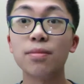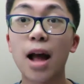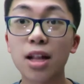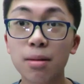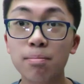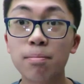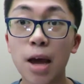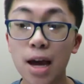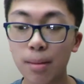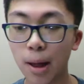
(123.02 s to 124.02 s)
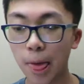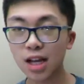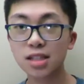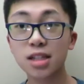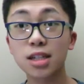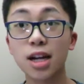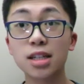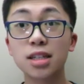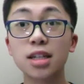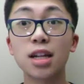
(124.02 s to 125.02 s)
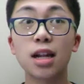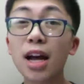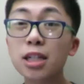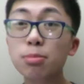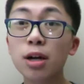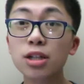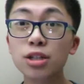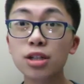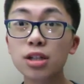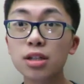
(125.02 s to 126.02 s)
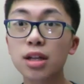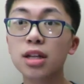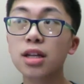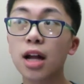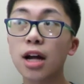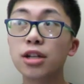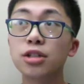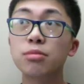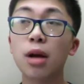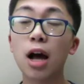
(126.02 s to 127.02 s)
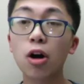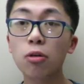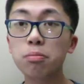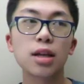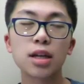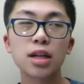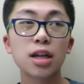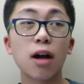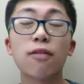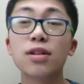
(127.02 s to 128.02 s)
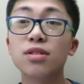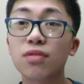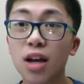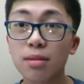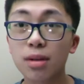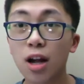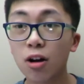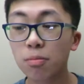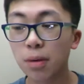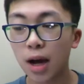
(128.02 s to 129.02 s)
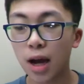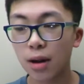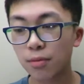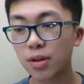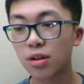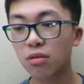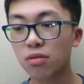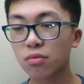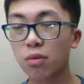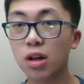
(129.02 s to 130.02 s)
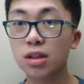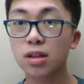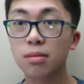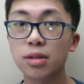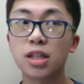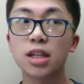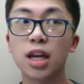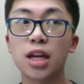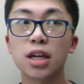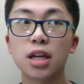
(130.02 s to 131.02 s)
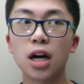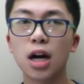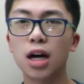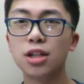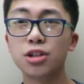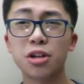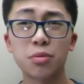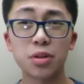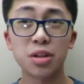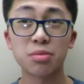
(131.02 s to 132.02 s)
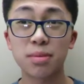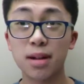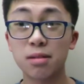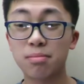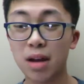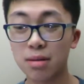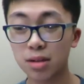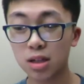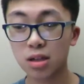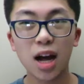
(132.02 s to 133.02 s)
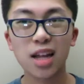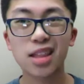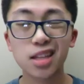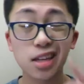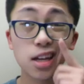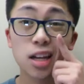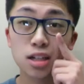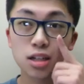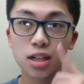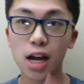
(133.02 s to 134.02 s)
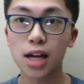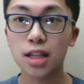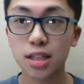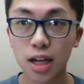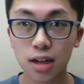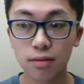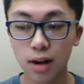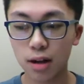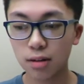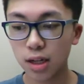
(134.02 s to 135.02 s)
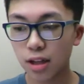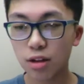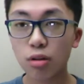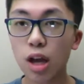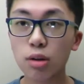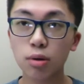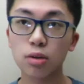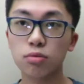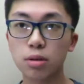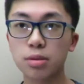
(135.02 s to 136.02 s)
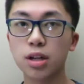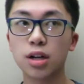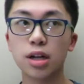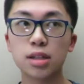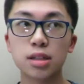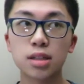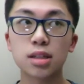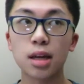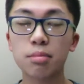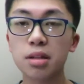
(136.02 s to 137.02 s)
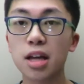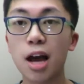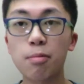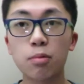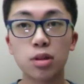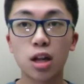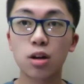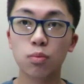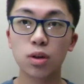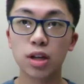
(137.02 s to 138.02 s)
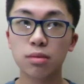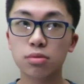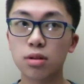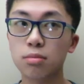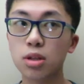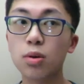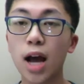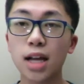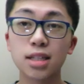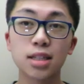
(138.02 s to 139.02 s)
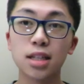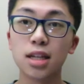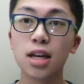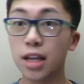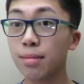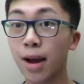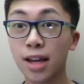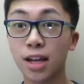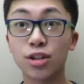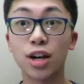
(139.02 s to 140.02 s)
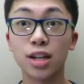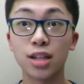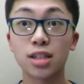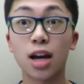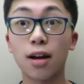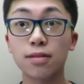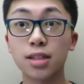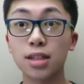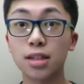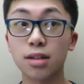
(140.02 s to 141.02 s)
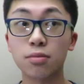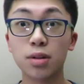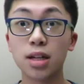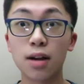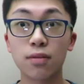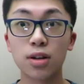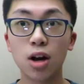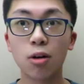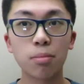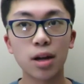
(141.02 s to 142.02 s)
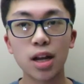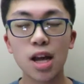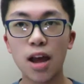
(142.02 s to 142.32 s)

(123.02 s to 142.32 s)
from Alabama. Yes, the Jets need edge pressure. They need edge help. They need offensive lineman help. I really don't want them to take Jonah Williams from Alabama. I think they can get a good guy in the second round. They go get Quinnen Williams here. It's the same thing that happened with Leonard Williams from USC. He might get traded this offseason. We never know. But